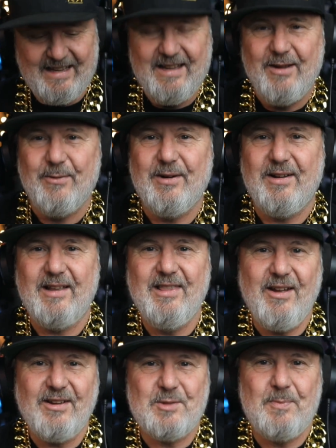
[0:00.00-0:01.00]
Well, a
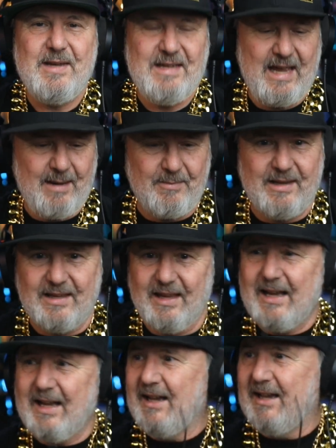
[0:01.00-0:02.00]
lot's been happening.
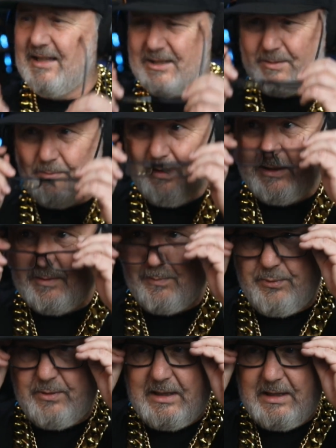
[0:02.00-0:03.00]
It's
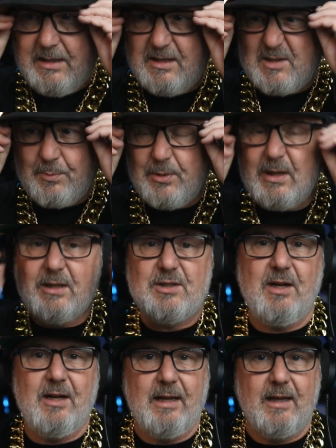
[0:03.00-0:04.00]
pretty
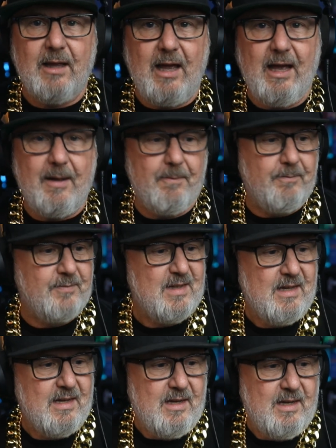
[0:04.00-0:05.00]
exciting.
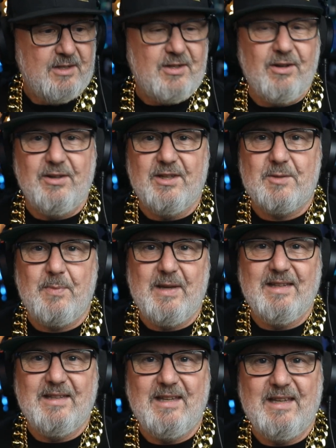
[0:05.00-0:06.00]
So there's
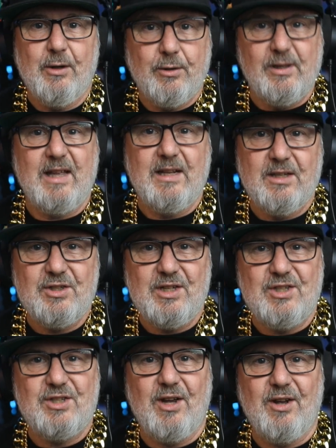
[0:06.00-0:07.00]
been the All
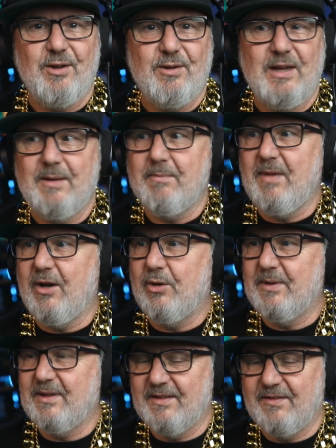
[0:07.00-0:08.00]
Energy show in
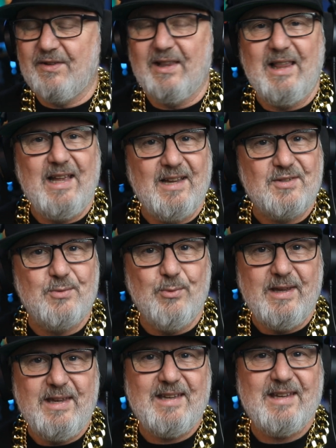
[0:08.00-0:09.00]
Melbourne for the last
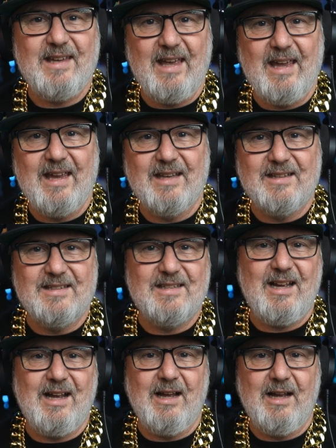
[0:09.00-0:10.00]
week, and
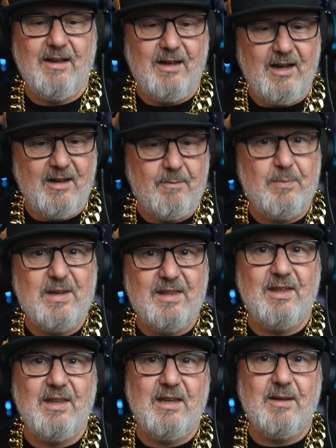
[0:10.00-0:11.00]
I've
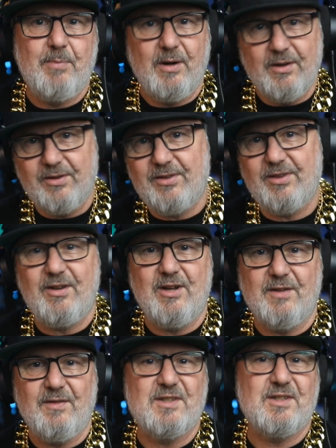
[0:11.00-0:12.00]
been there both
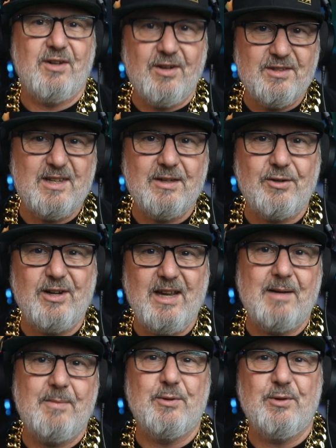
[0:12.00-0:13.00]
kind of as a content
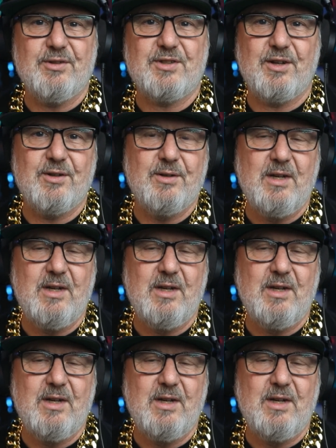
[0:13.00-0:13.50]
creator, but also